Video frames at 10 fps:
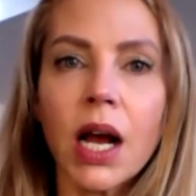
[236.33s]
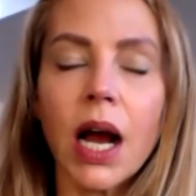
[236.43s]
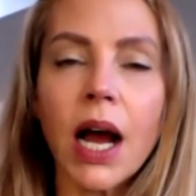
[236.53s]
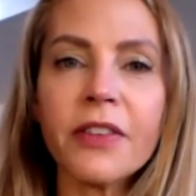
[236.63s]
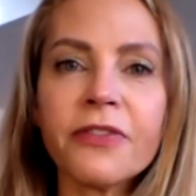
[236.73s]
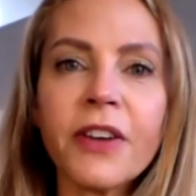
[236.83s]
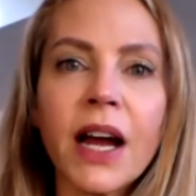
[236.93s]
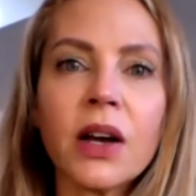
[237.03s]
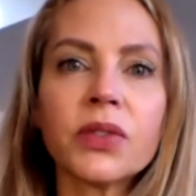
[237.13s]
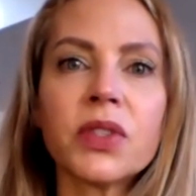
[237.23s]
I
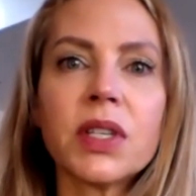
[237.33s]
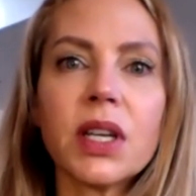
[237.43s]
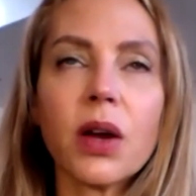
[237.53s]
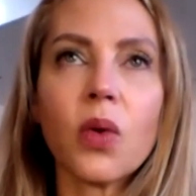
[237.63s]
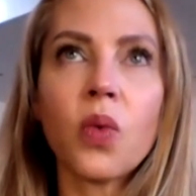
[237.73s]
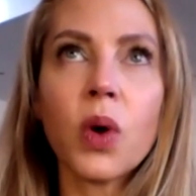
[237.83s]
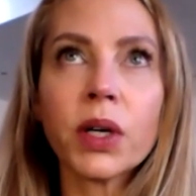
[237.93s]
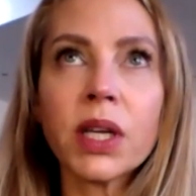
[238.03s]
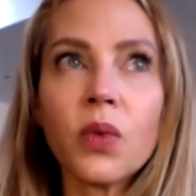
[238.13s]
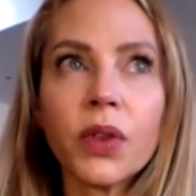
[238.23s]
found
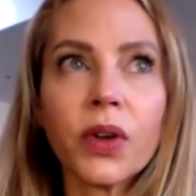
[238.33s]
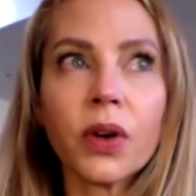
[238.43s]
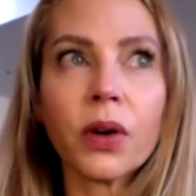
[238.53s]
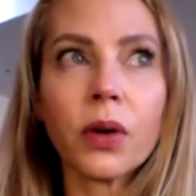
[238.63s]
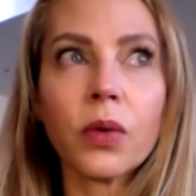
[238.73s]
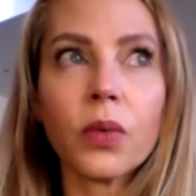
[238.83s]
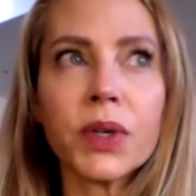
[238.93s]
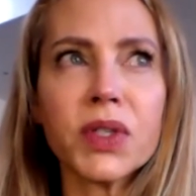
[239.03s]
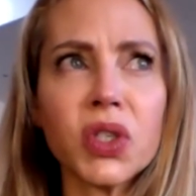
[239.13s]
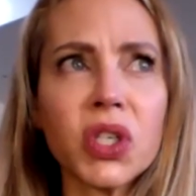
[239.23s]
working with her
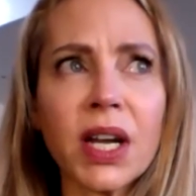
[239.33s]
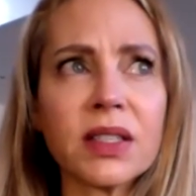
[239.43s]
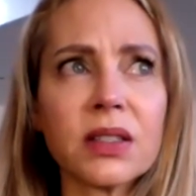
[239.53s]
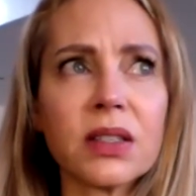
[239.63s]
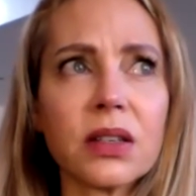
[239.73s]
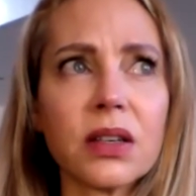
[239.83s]
was just